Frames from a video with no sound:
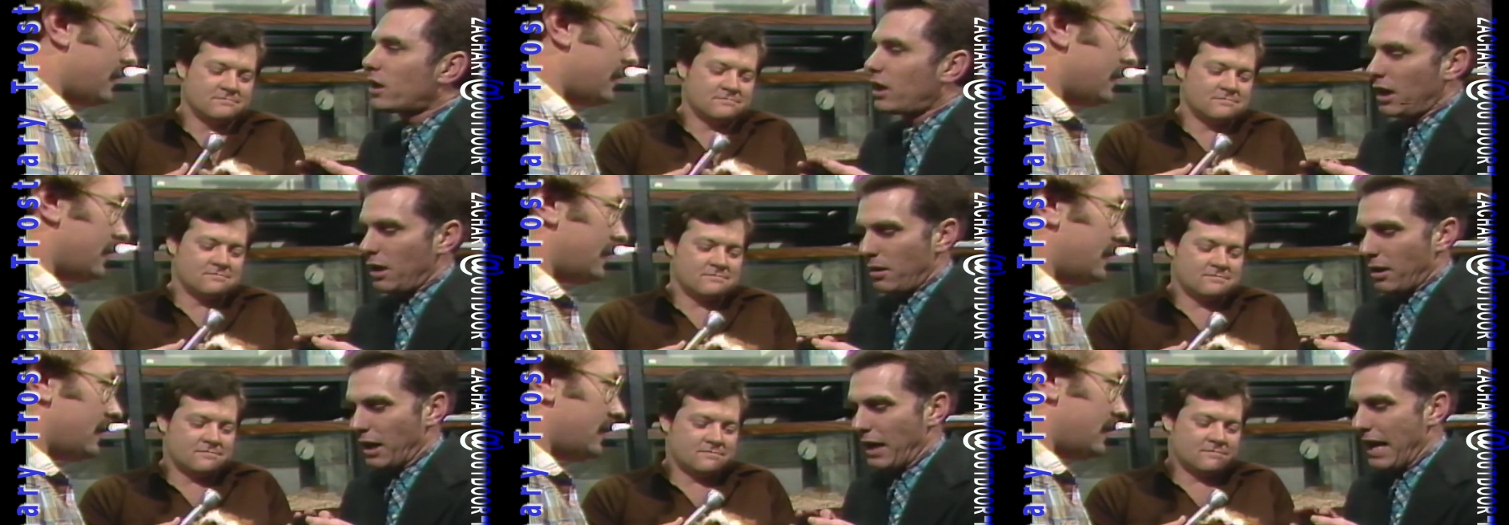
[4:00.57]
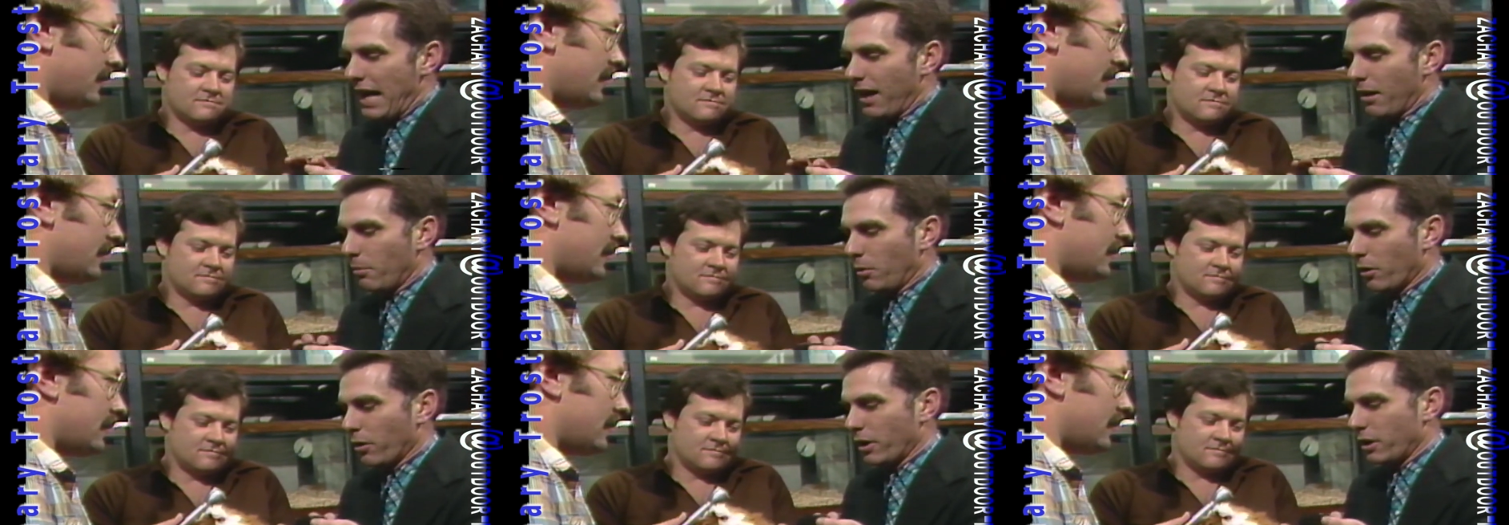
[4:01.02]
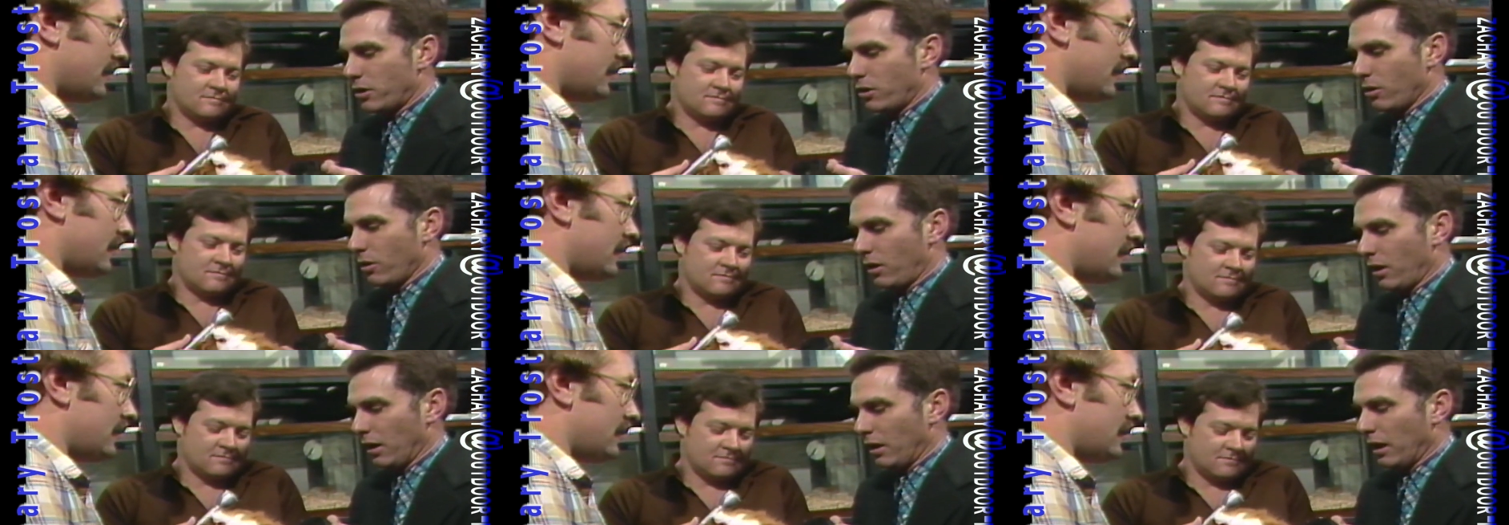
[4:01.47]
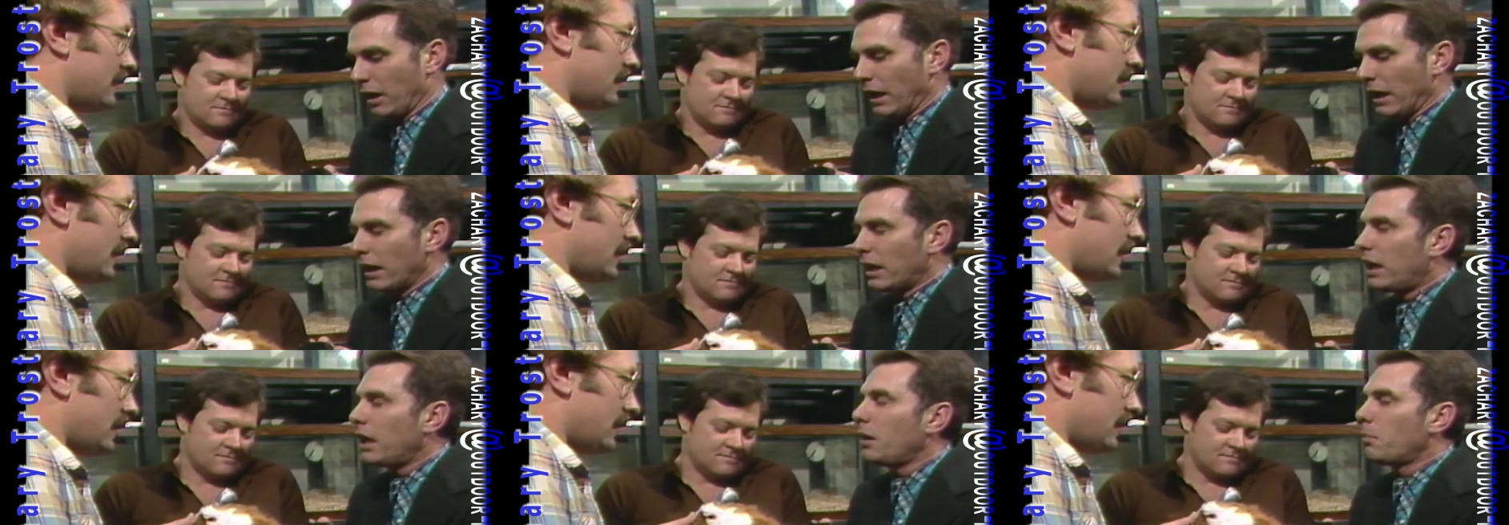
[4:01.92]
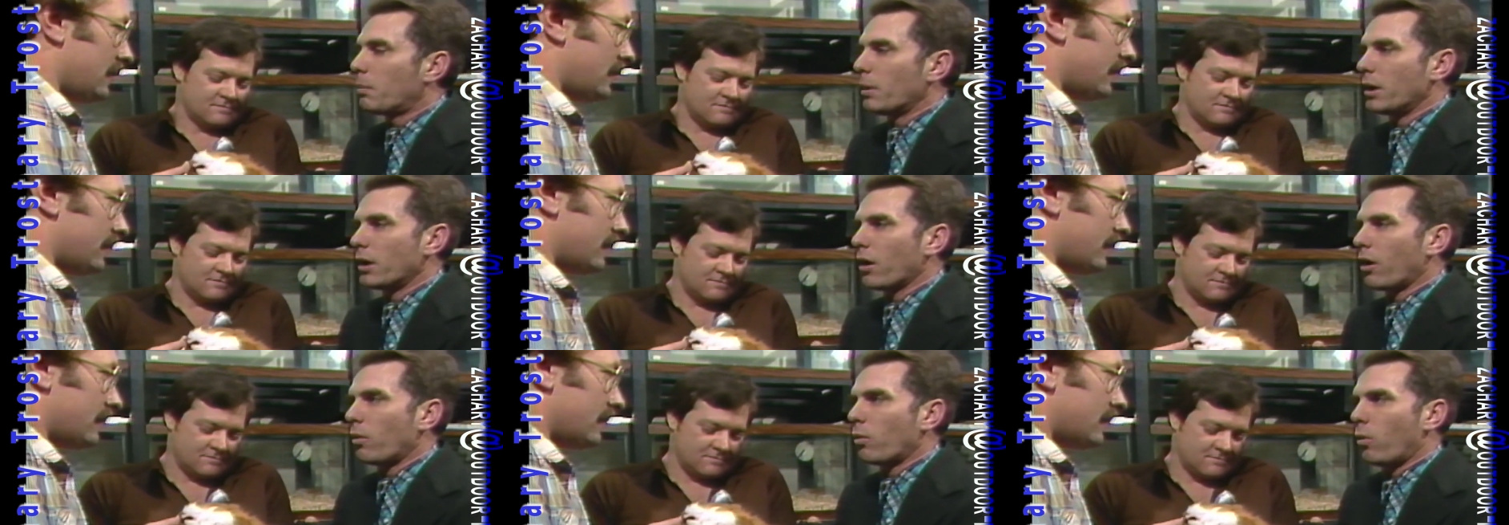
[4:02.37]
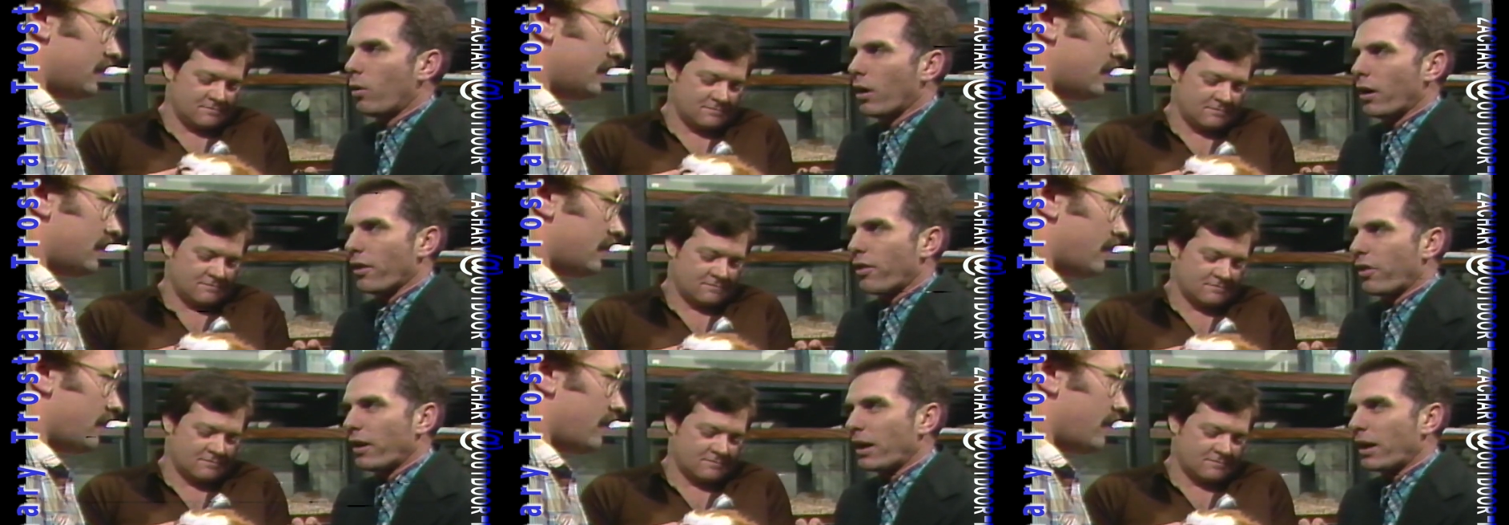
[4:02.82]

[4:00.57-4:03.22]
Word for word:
Speaker 1: especially an animal that you can keep and don't want to